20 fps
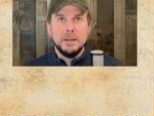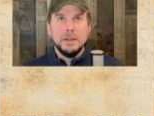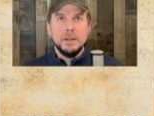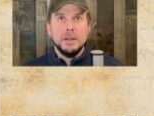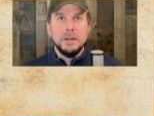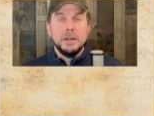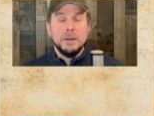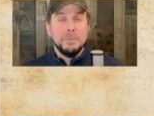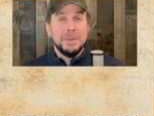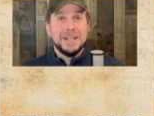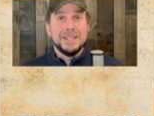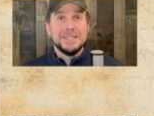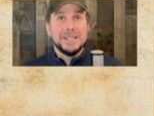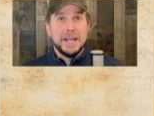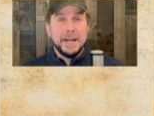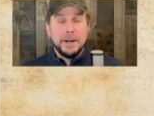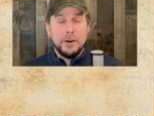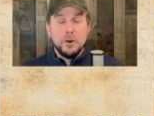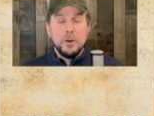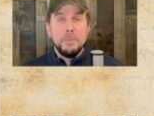because the
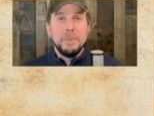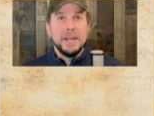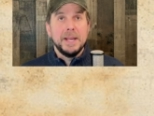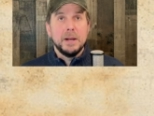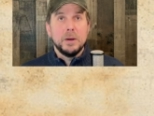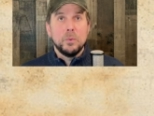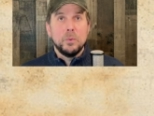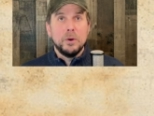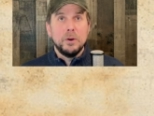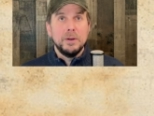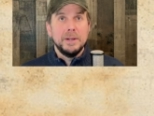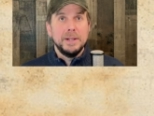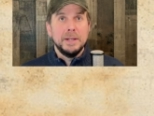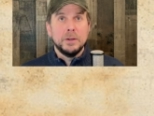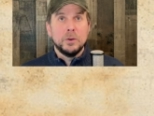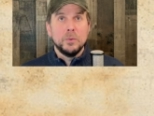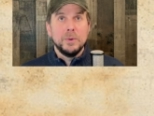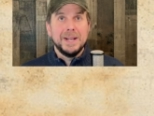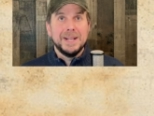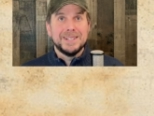Aramaic word in
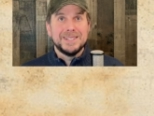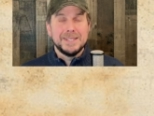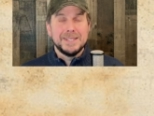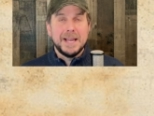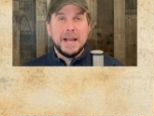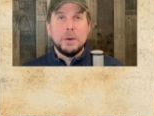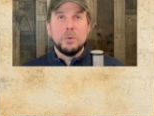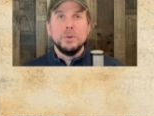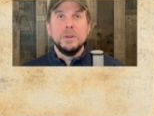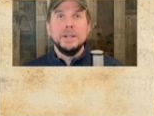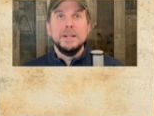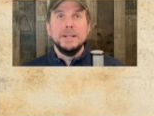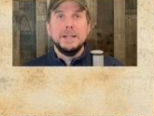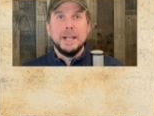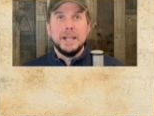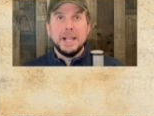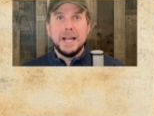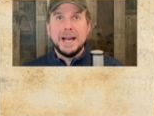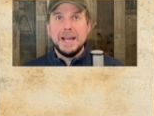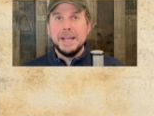Greek sounded
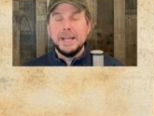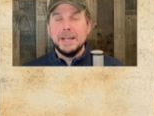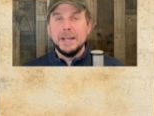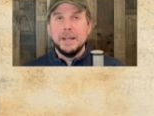like